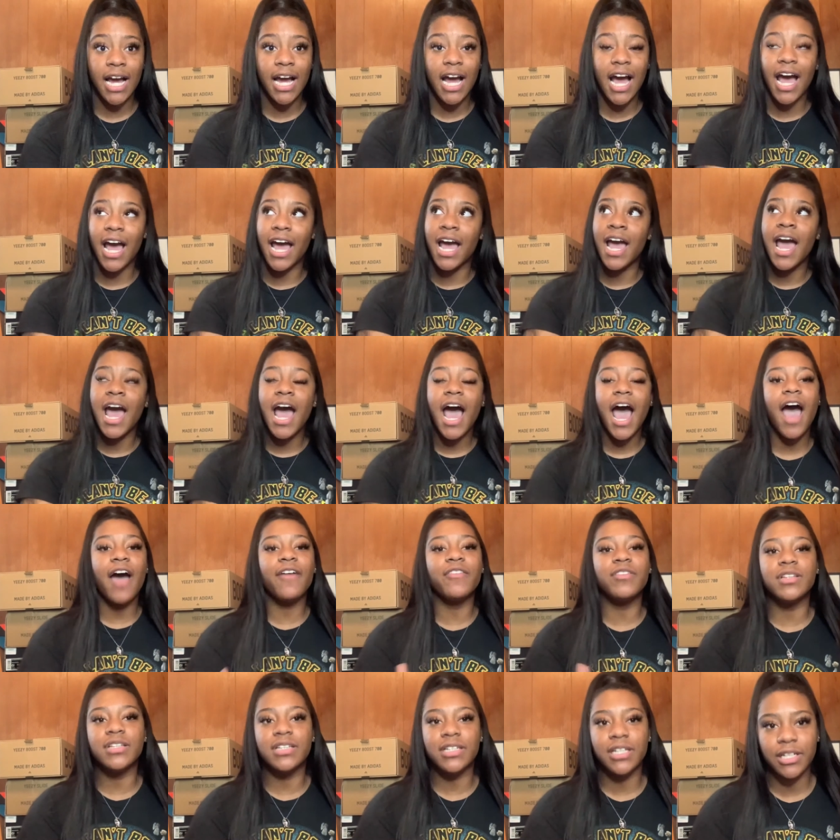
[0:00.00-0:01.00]
got i
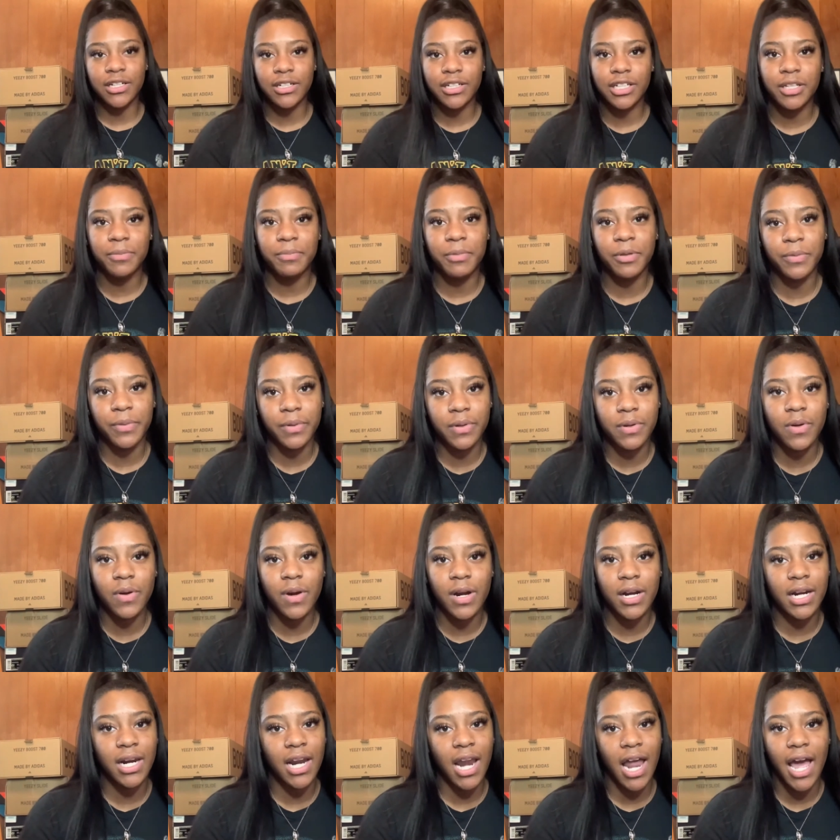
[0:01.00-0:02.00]
would literally be
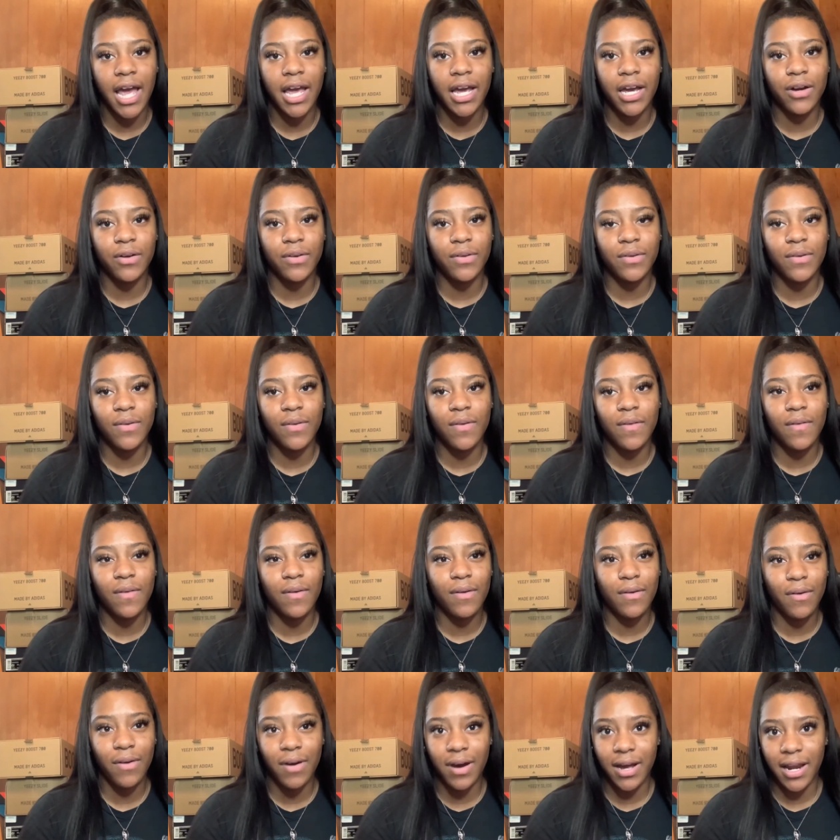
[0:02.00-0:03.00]
recording like
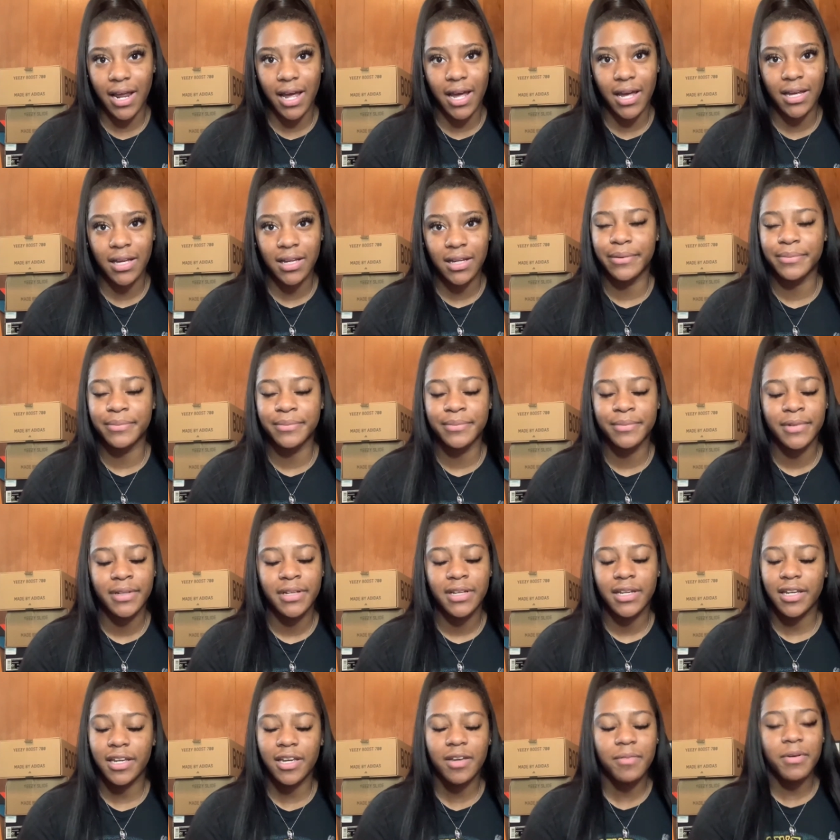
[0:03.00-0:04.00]
all day
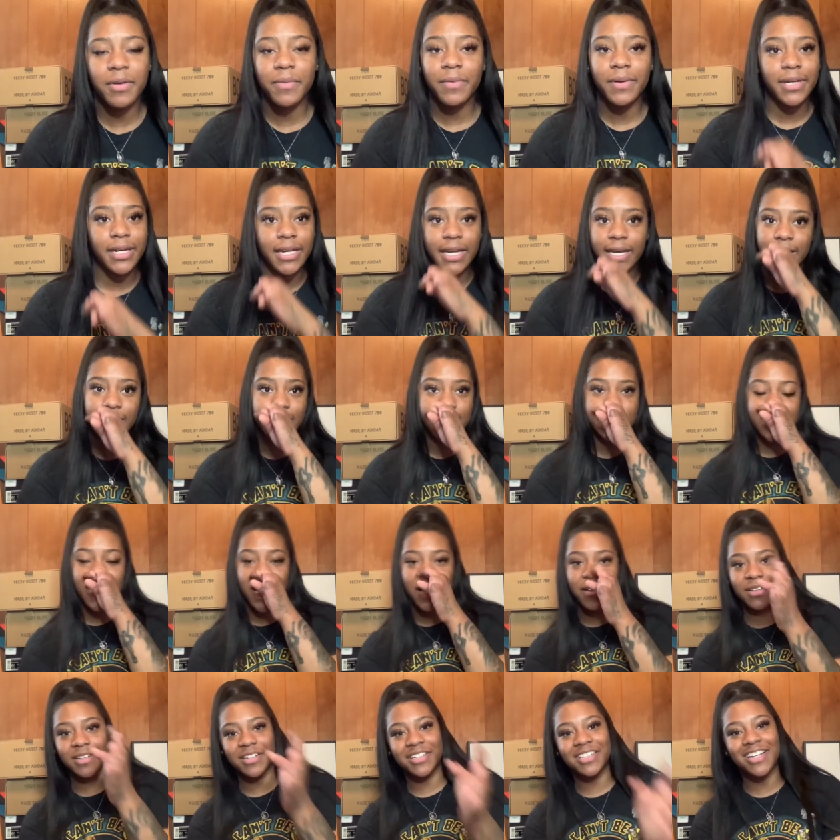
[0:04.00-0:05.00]
it would be ridiculous
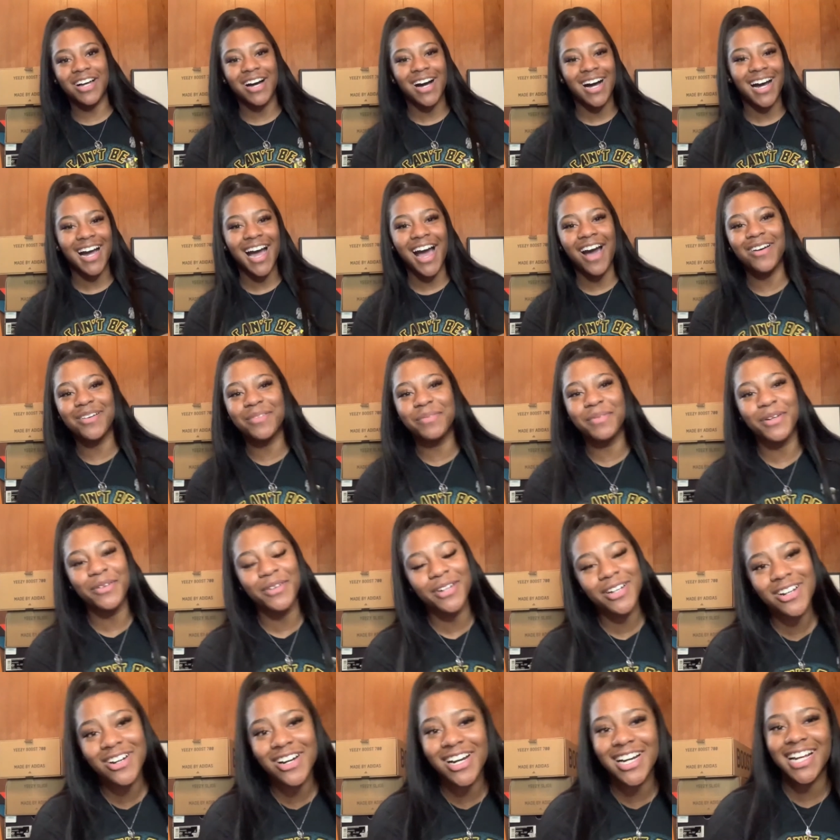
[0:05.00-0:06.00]
how long I would be
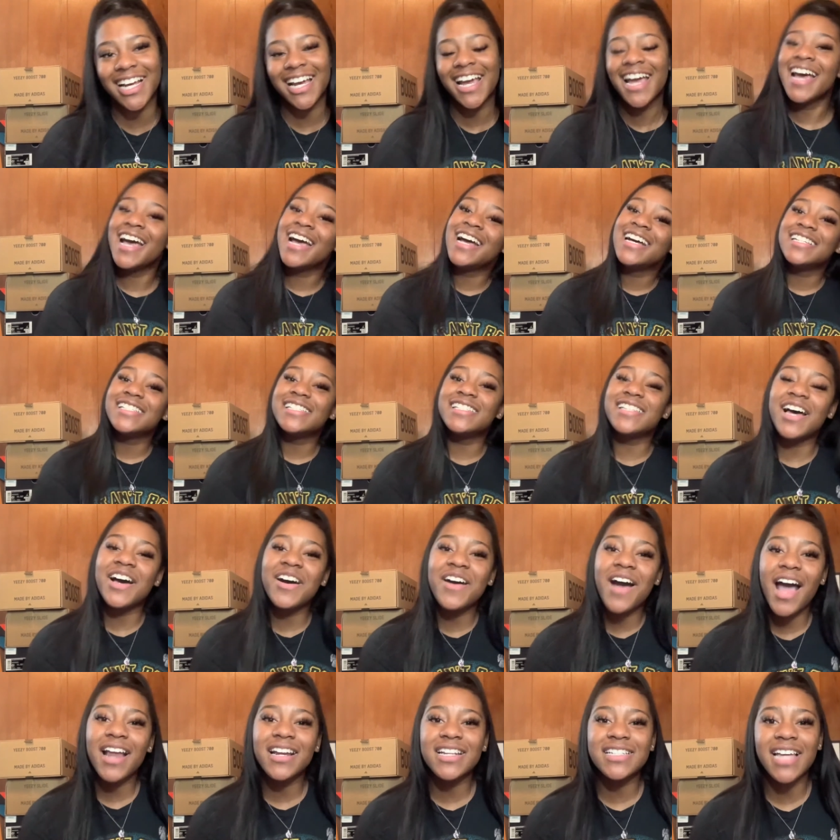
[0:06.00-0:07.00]
recording. So
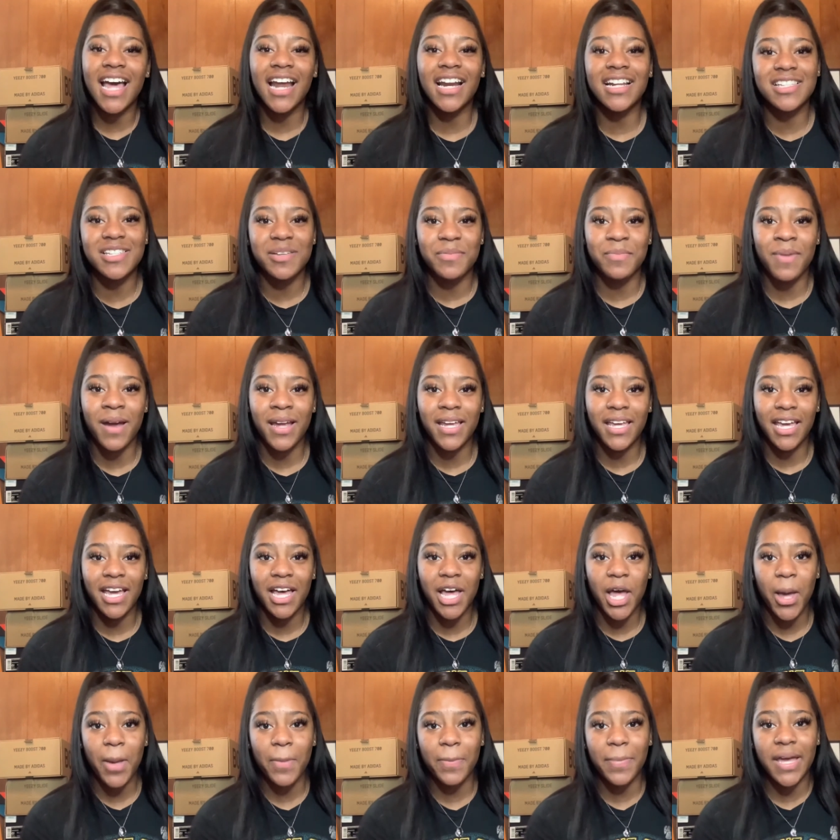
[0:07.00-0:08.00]
I decided to break it
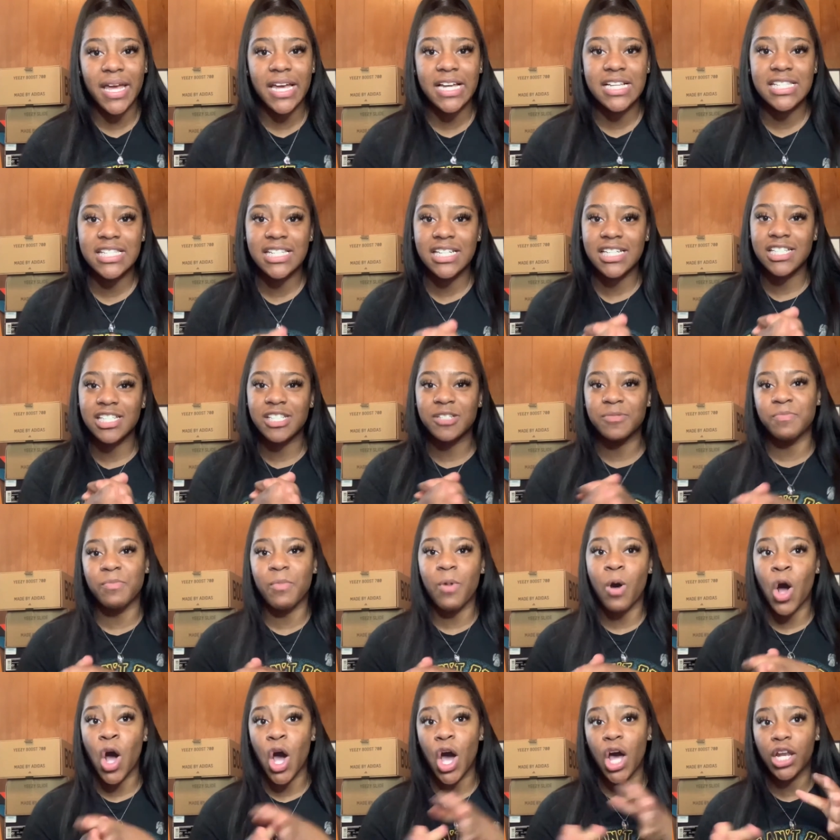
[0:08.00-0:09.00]
up into
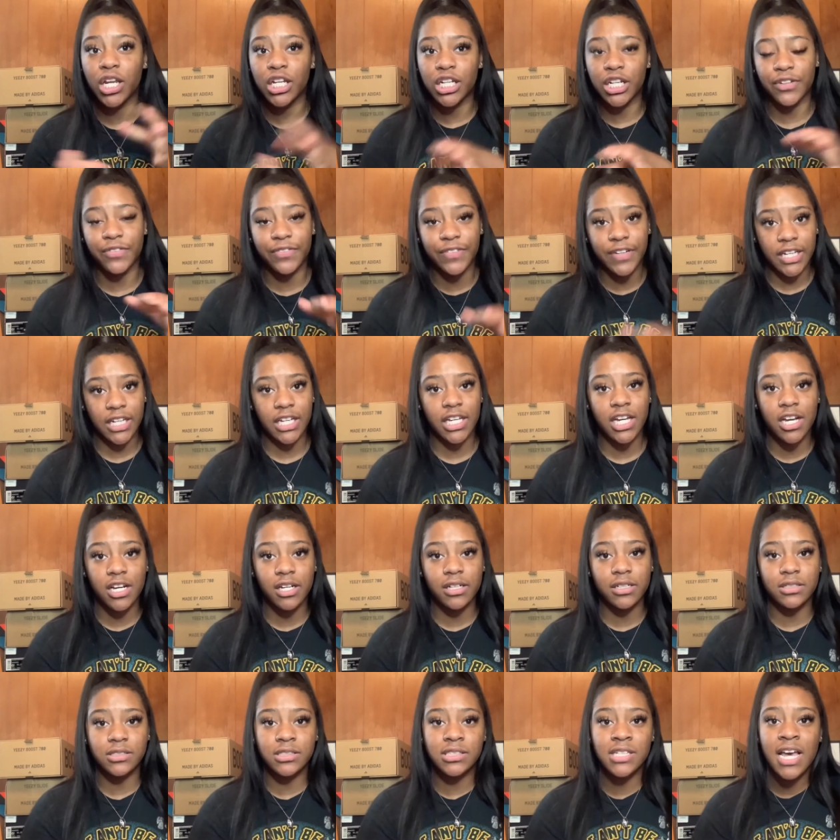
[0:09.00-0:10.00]
smaller
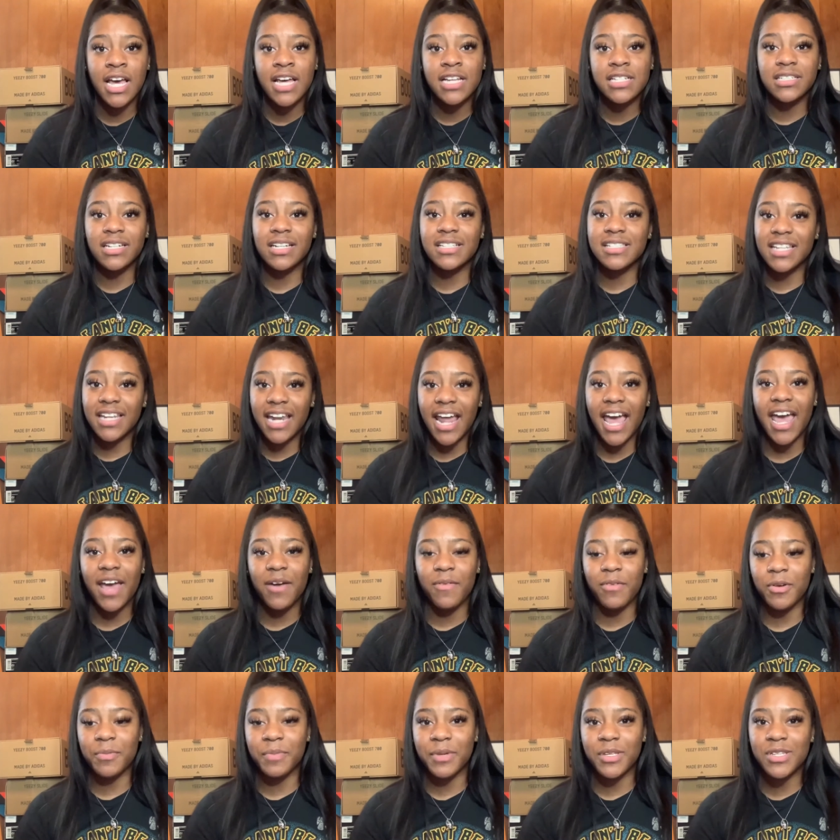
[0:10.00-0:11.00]
videos. So today
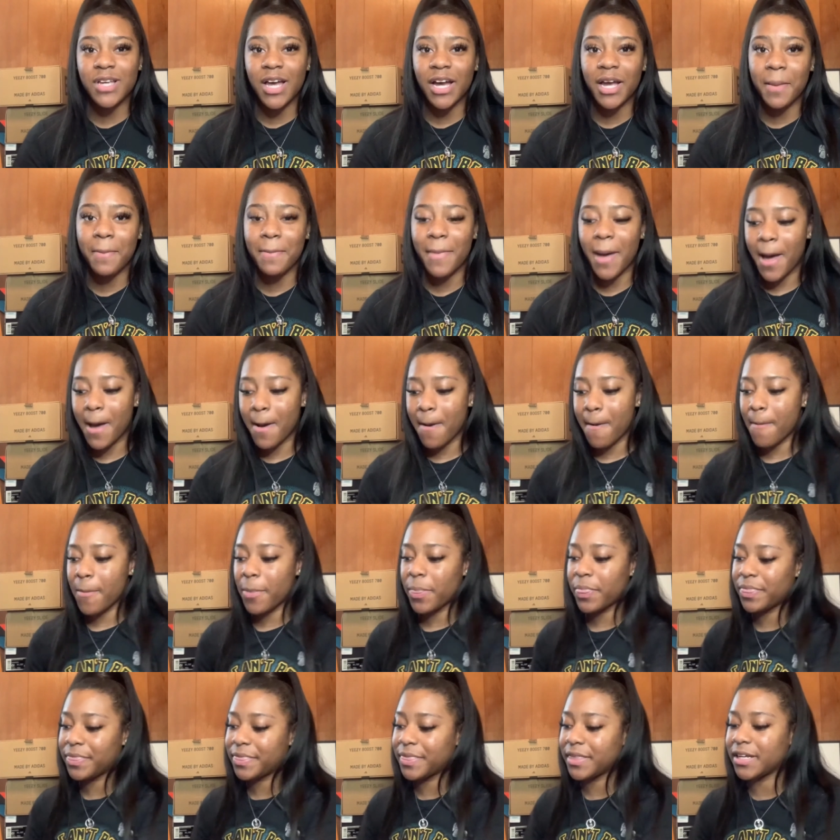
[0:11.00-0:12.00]
we'll be talking about
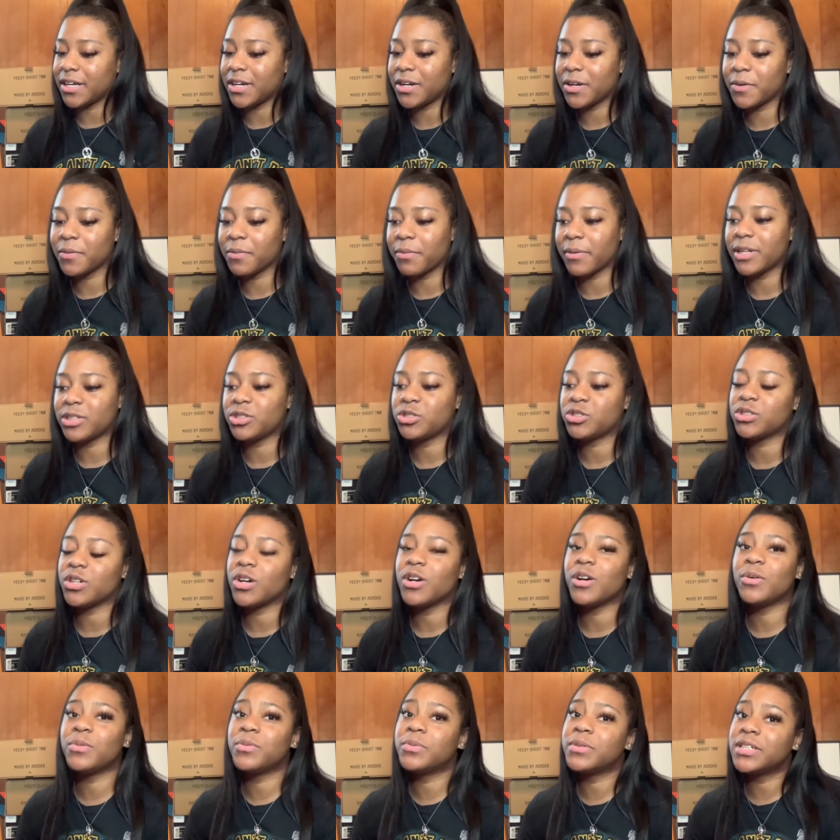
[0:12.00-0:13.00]
the
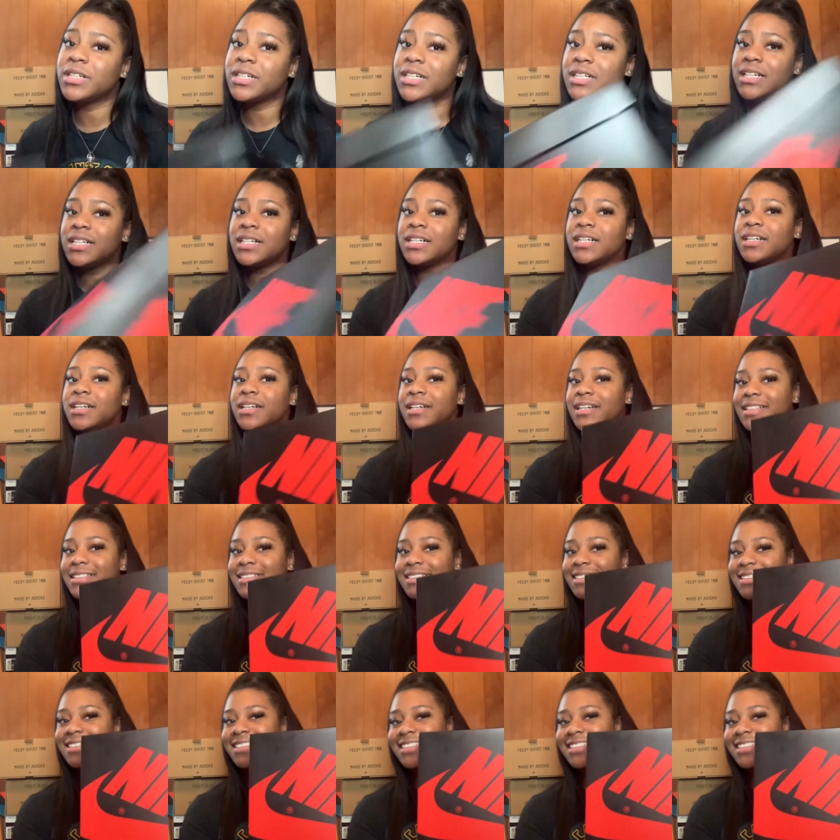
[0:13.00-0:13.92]
retro ones